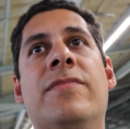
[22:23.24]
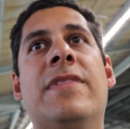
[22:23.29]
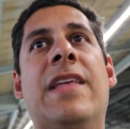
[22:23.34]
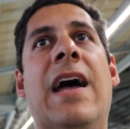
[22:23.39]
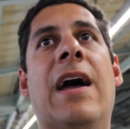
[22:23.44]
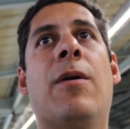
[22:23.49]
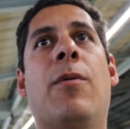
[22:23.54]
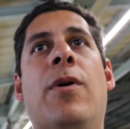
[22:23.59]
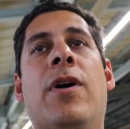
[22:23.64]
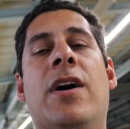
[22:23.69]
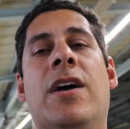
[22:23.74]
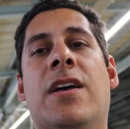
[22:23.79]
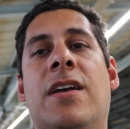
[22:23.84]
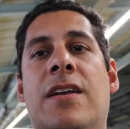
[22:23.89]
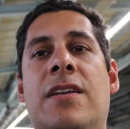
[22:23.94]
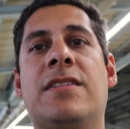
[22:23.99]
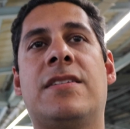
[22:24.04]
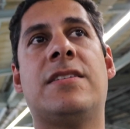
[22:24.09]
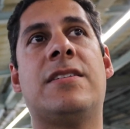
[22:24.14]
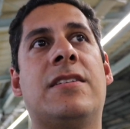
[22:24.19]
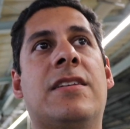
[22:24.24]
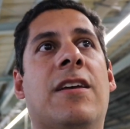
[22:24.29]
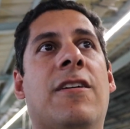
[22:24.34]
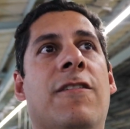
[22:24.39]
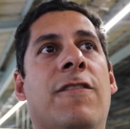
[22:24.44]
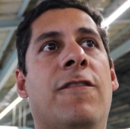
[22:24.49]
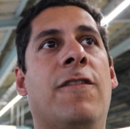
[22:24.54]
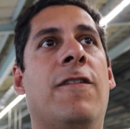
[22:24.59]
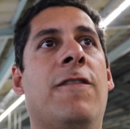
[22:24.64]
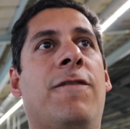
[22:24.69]
that was
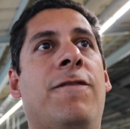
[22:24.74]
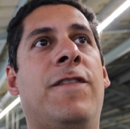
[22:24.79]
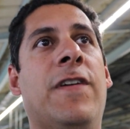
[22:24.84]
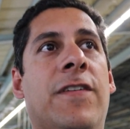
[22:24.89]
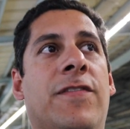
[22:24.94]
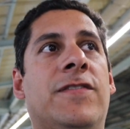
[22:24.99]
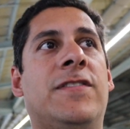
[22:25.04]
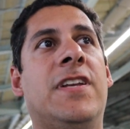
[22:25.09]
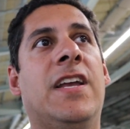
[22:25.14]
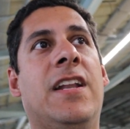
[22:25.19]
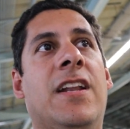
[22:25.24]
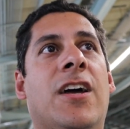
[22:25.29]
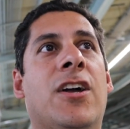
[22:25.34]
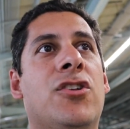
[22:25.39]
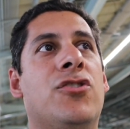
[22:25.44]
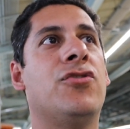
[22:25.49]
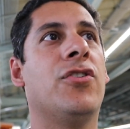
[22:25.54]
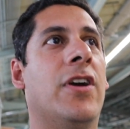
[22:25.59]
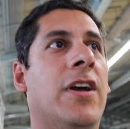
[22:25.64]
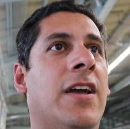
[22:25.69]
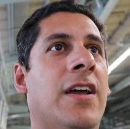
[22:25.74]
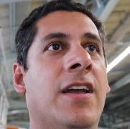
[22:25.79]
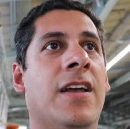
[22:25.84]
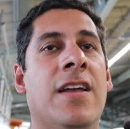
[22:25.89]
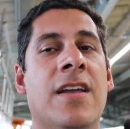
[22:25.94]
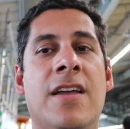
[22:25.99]
1,500